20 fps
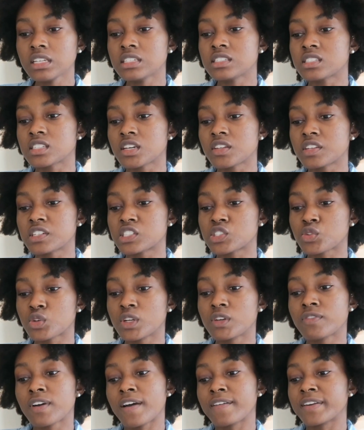So there's
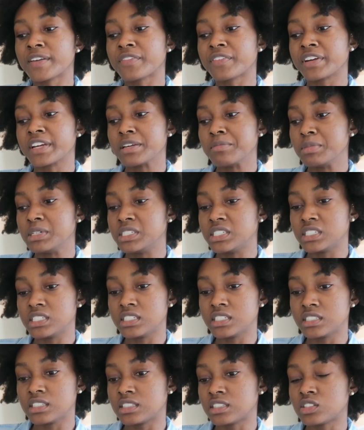25 different
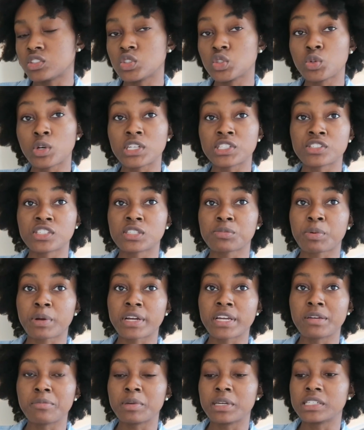images, two questions per
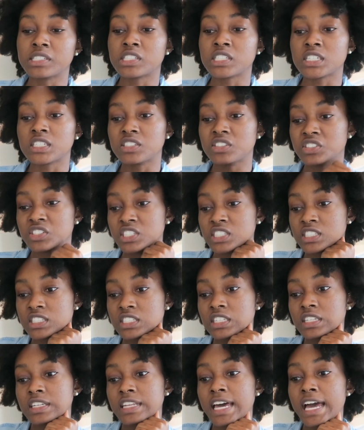image. So just
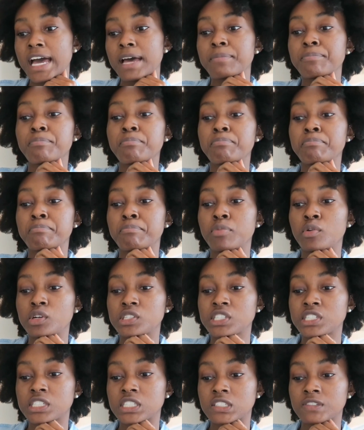the lab
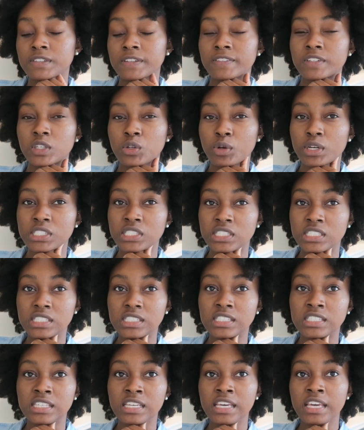portion is 50
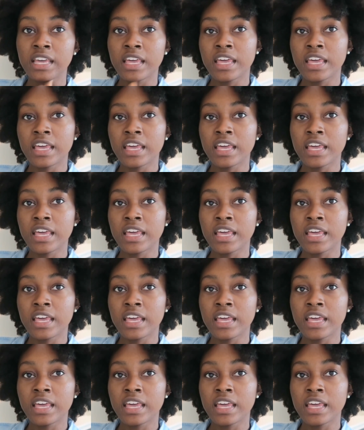questions.